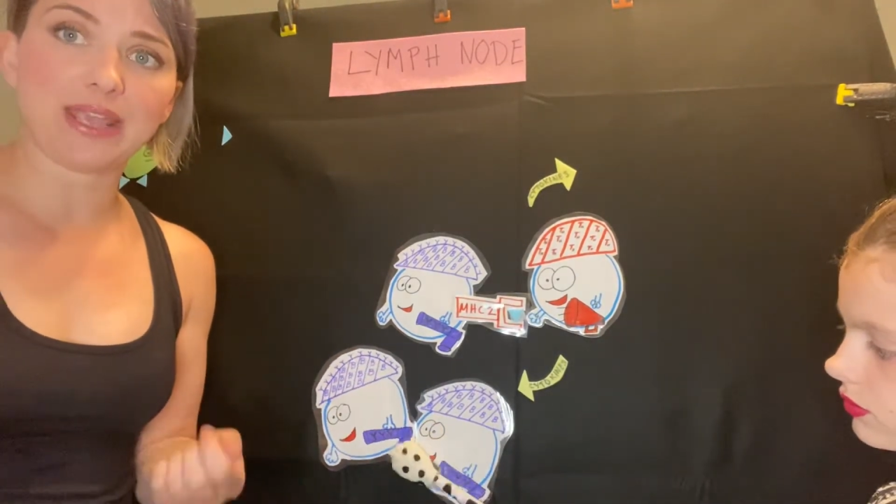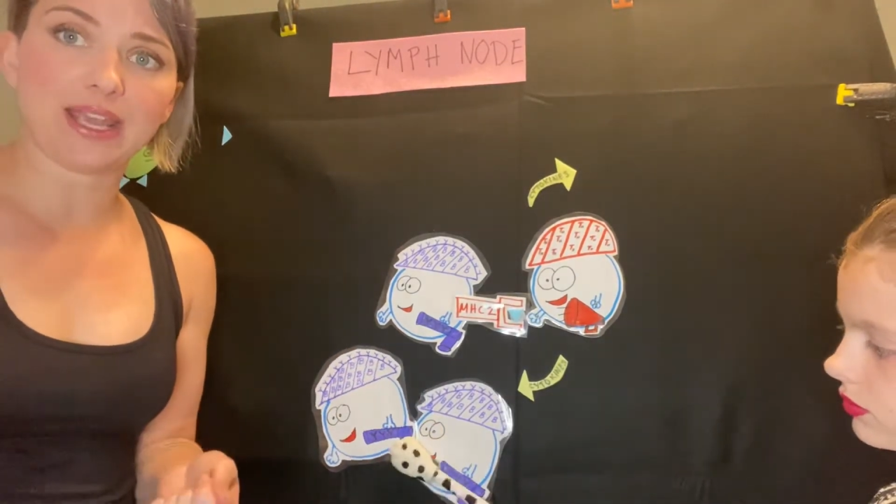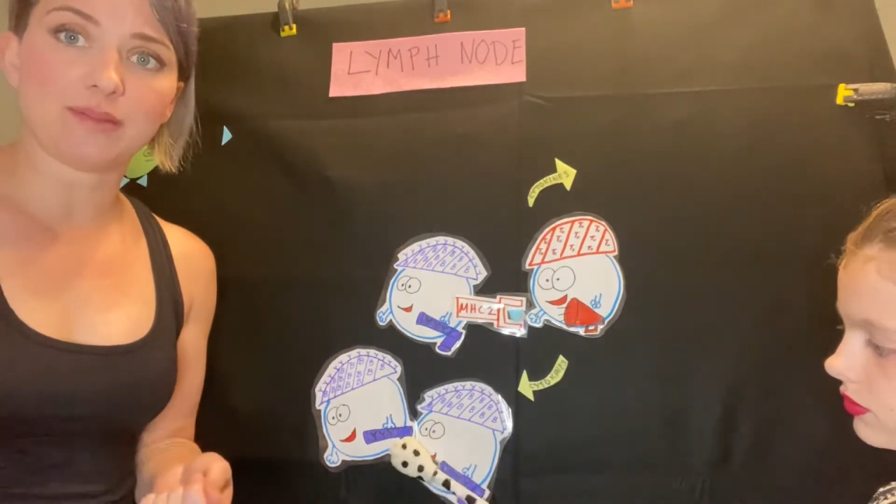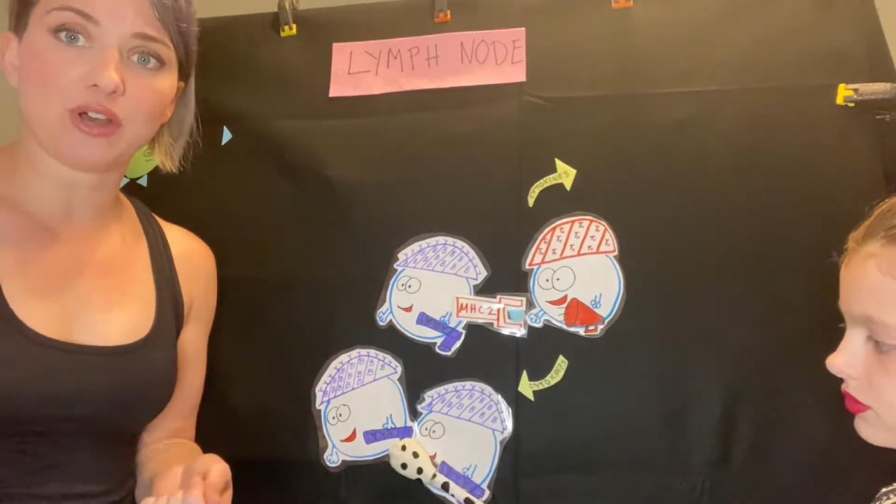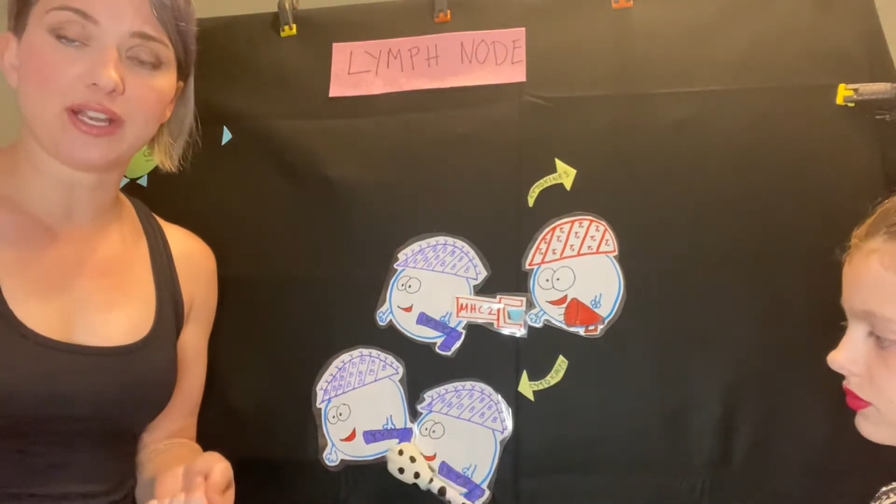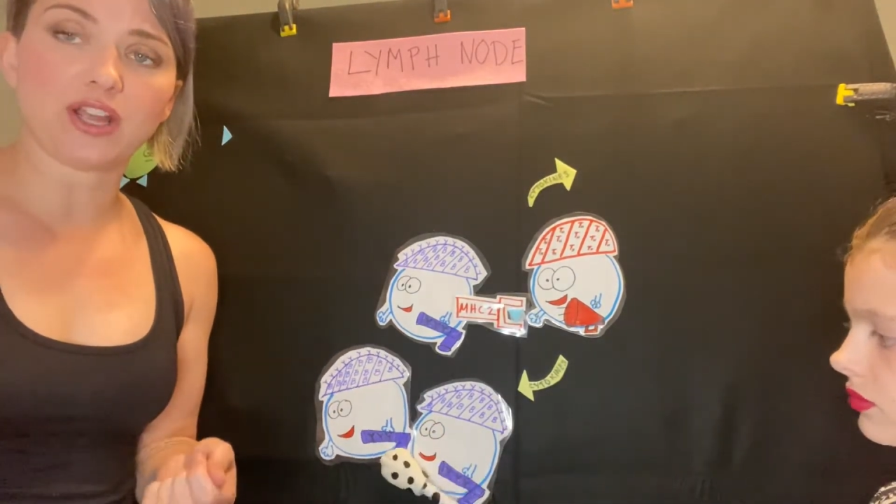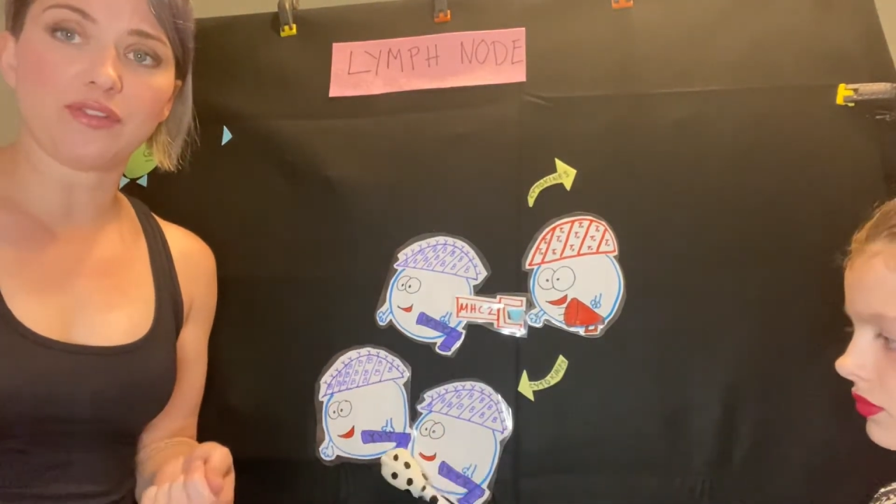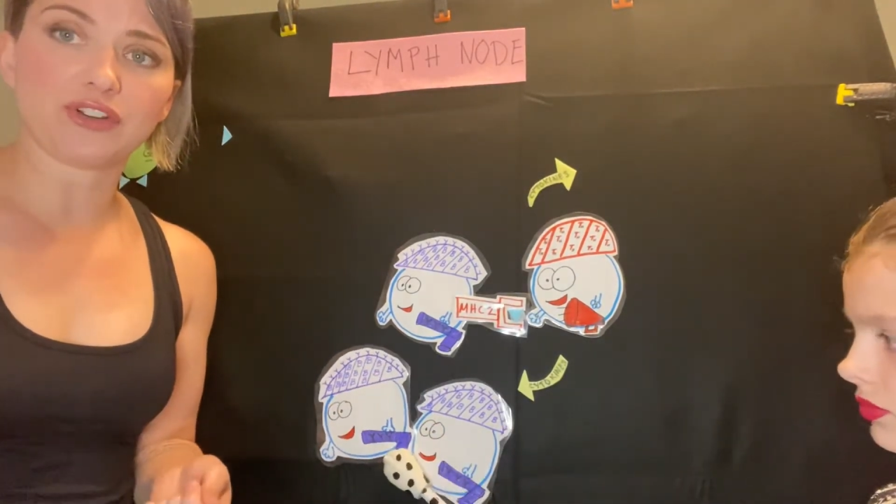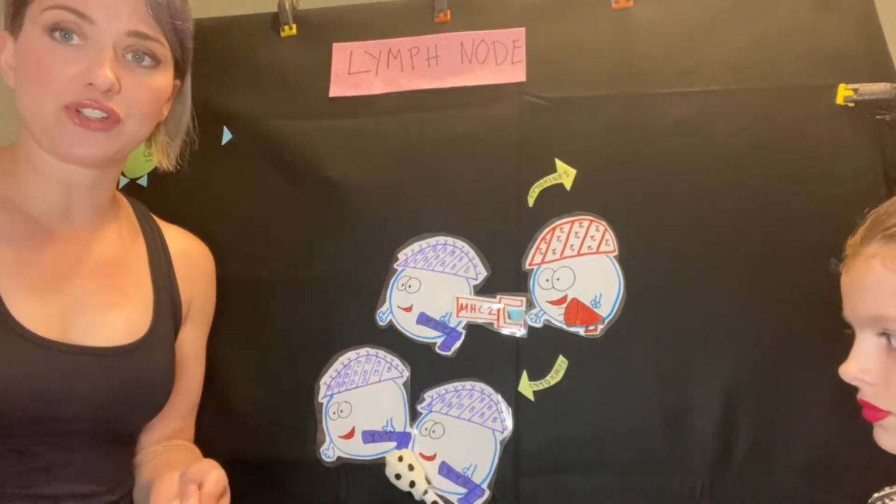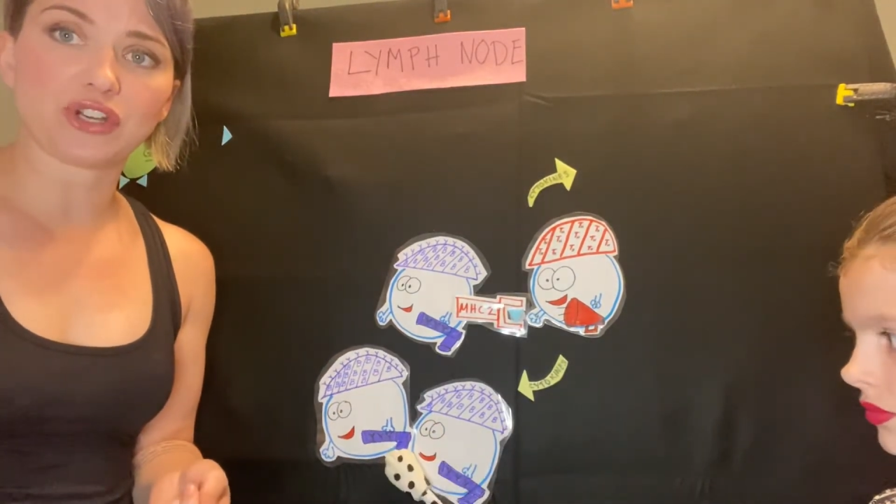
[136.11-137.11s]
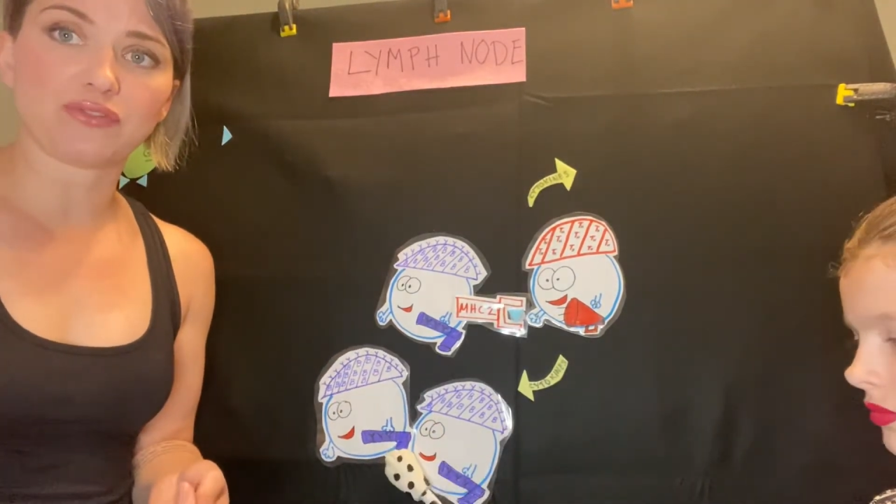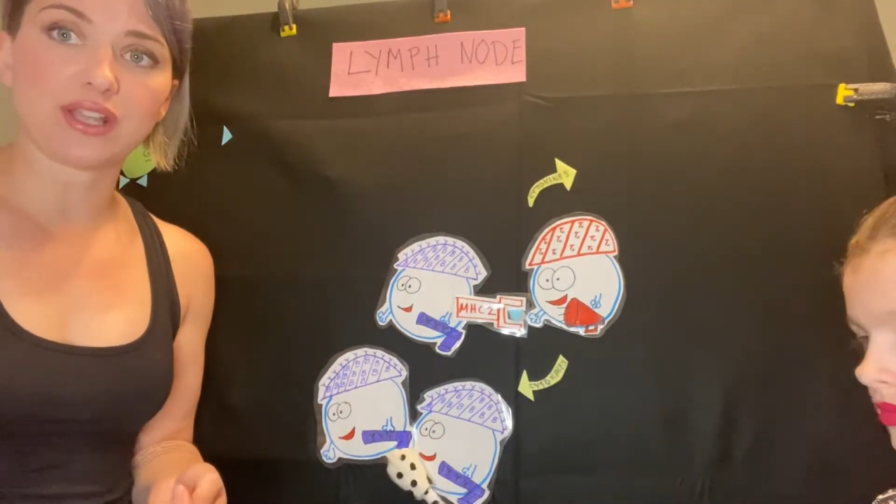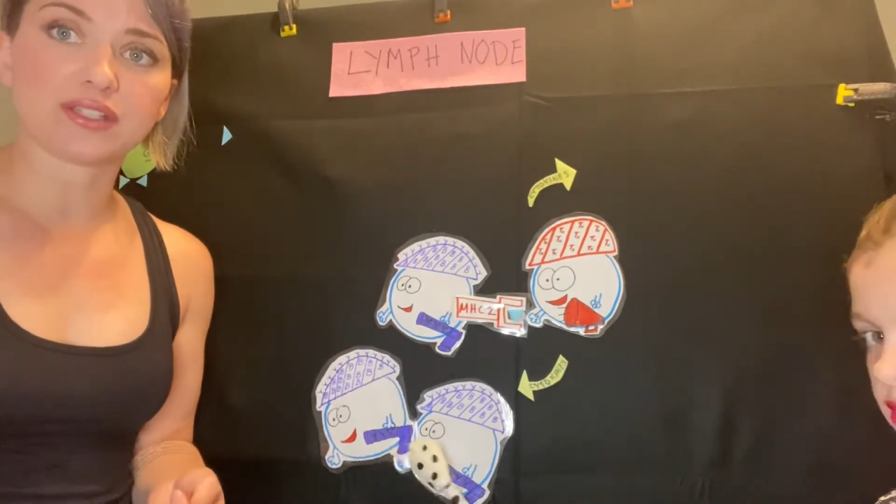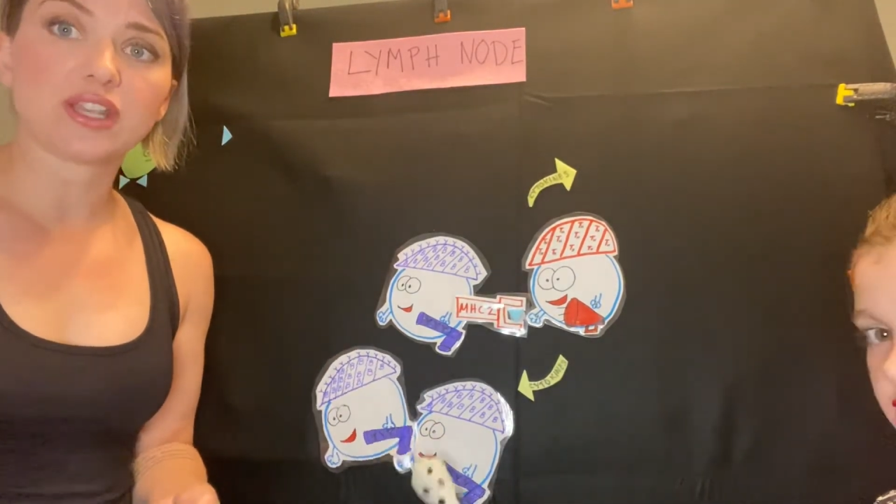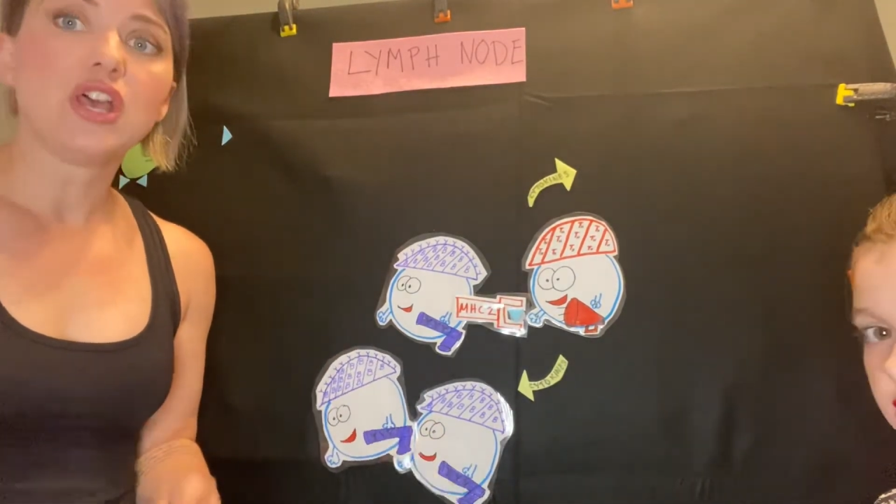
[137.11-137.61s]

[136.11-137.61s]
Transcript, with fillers: antibody on their surface.